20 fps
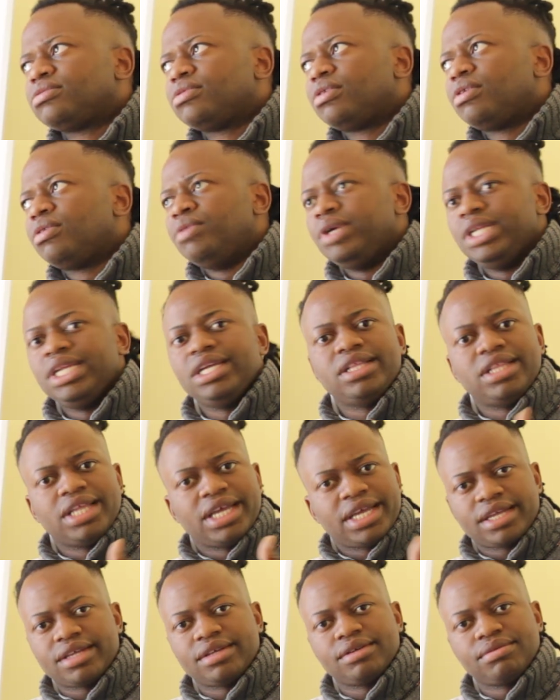we need
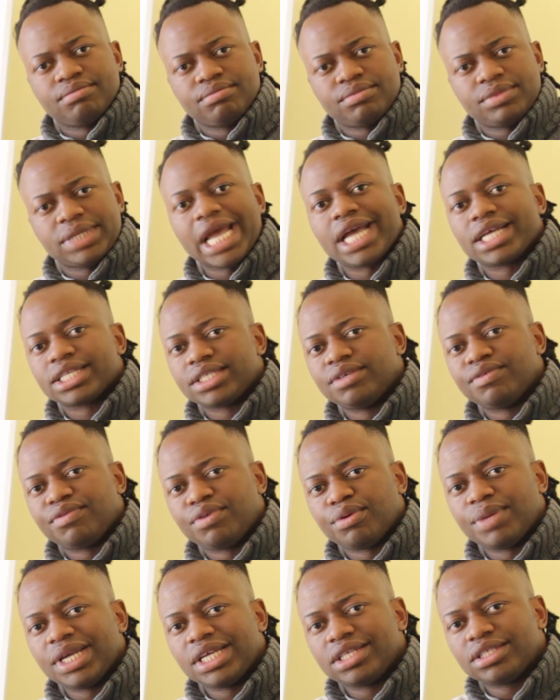like tax
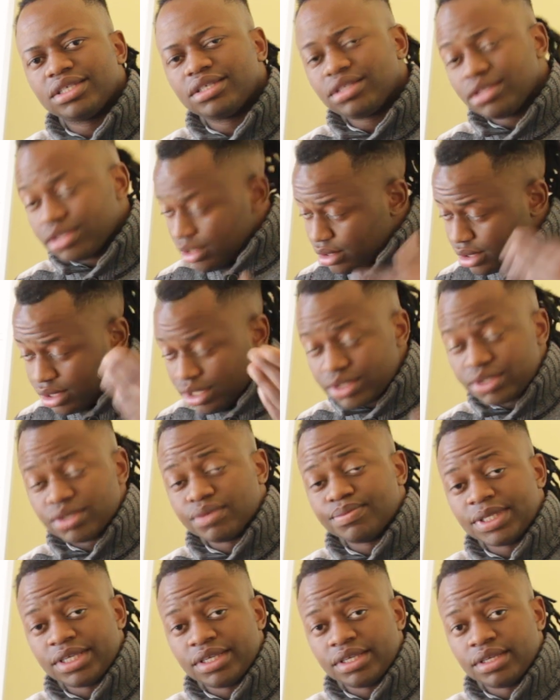information. This will
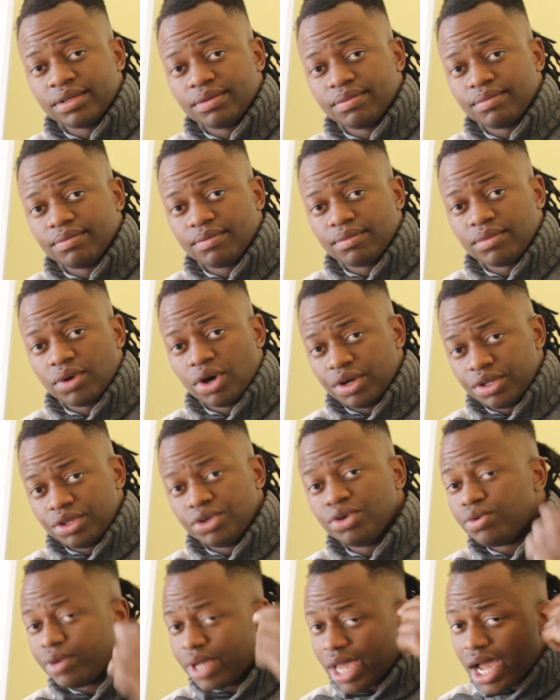be on
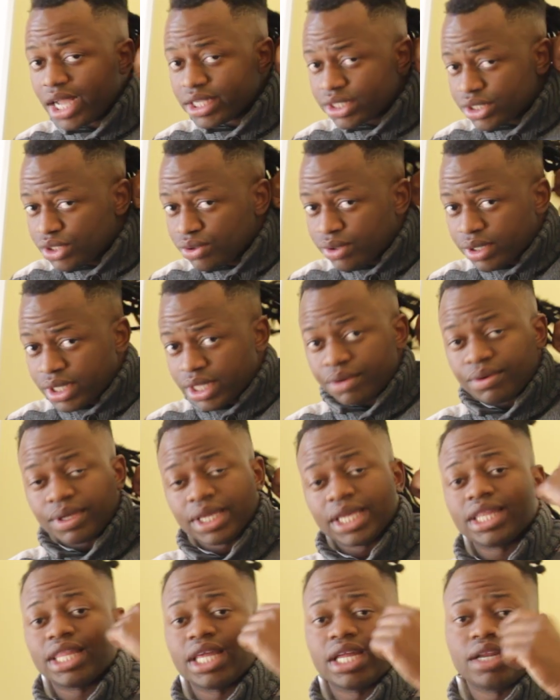you, we ask you and then we
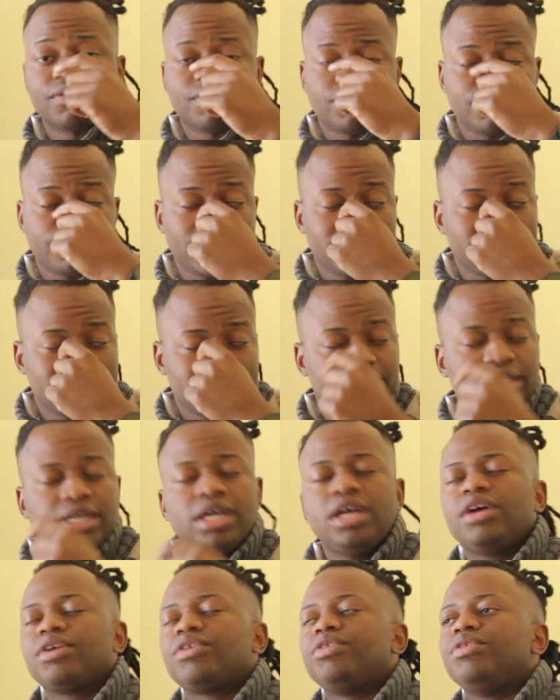get that information.
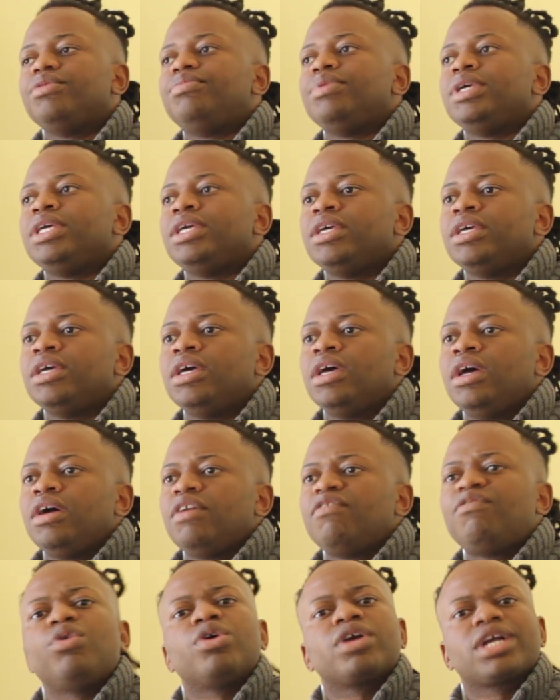Could be
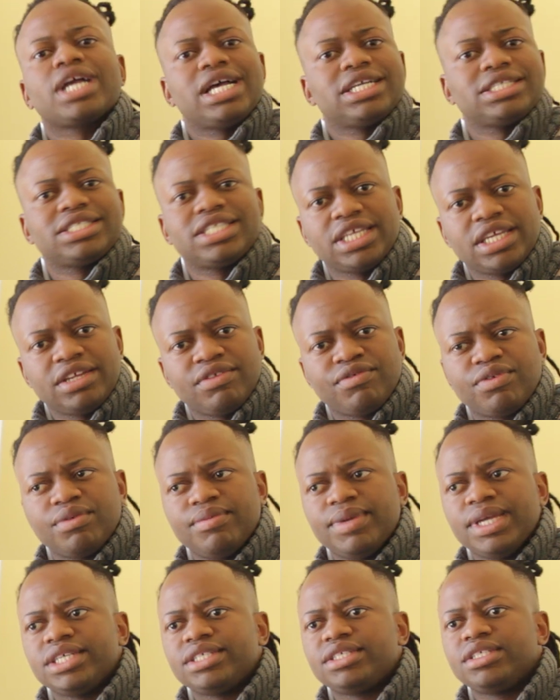forecasting
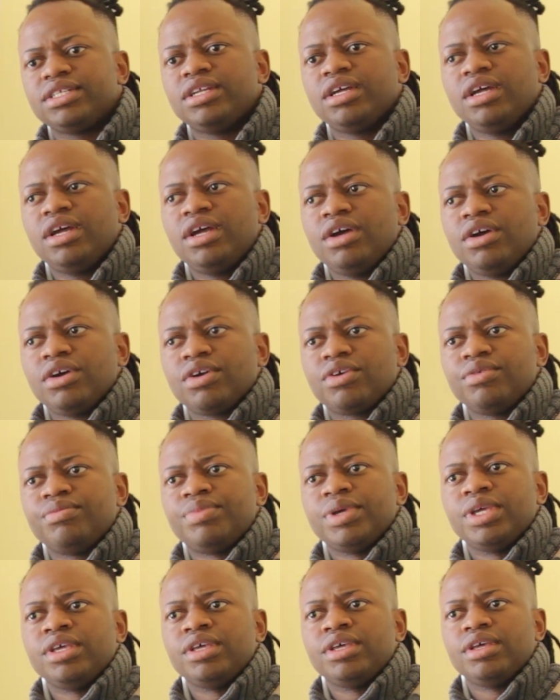information, could
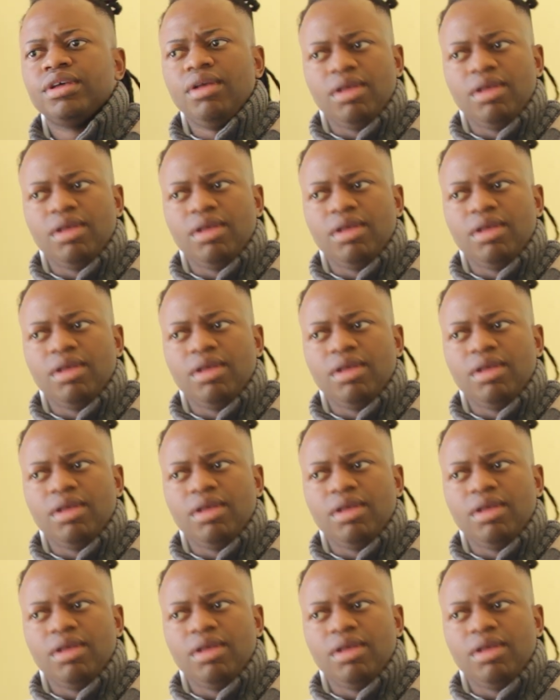be